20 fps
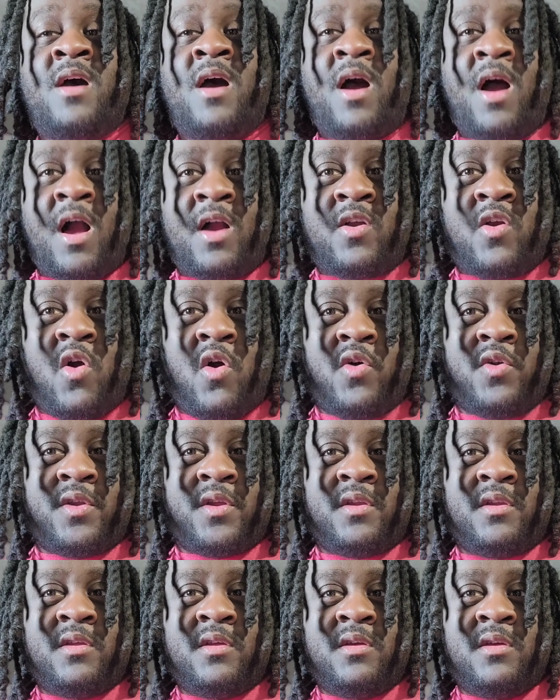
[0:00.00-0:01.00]
I called it
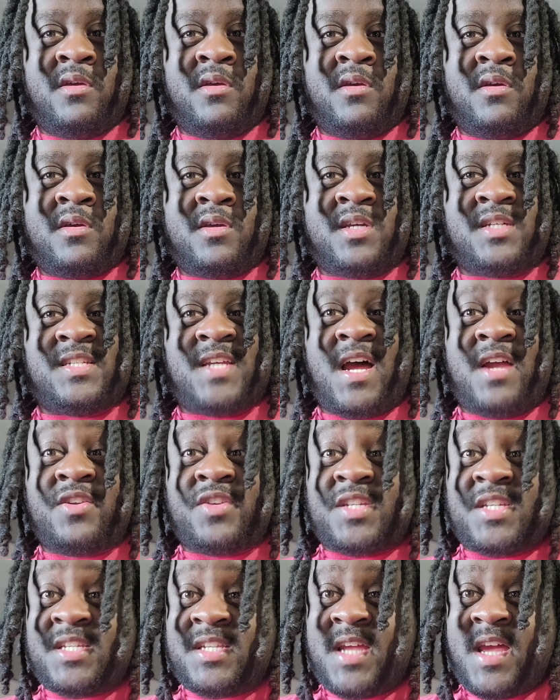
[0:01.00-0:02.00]
because I
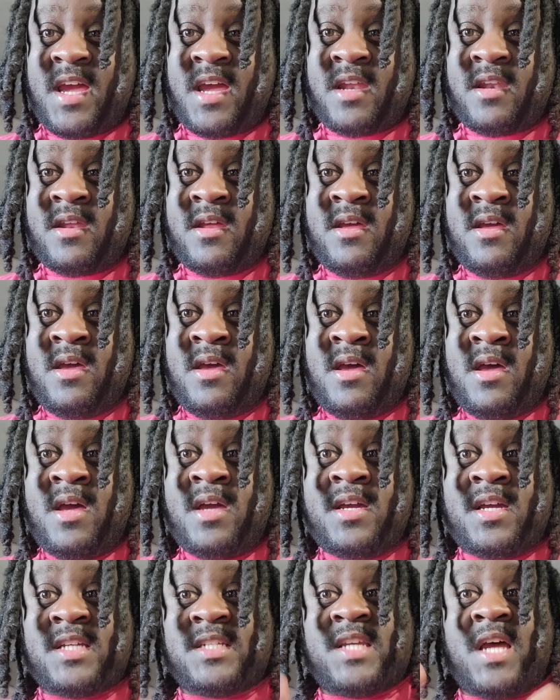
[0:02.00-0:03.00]
understand,
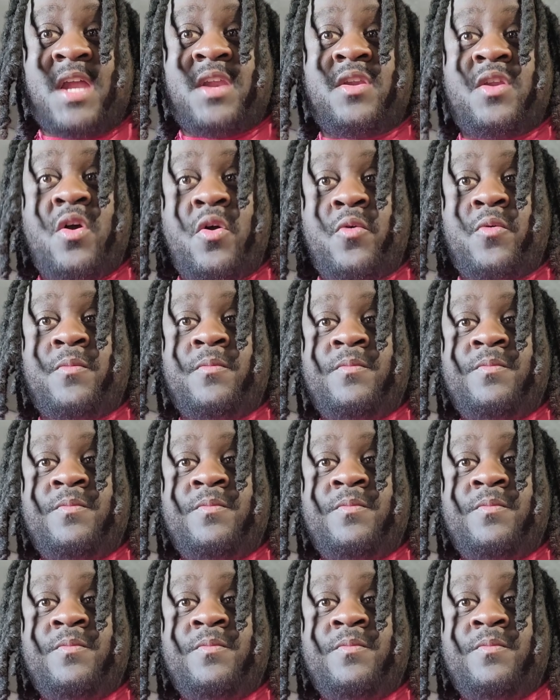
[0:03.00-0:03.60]
because I know.